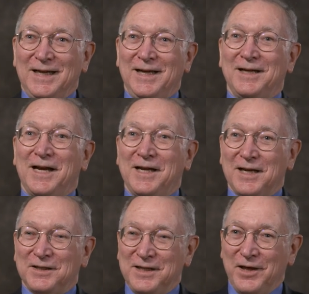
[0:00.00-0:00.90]
And I
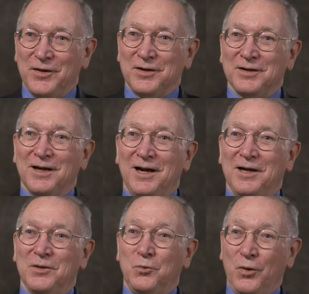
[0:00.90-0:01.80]
got together
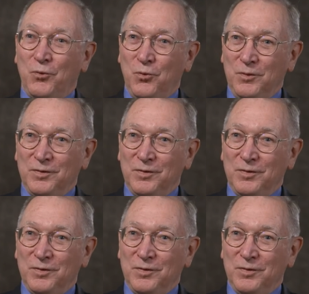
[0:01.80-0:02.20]
uh, with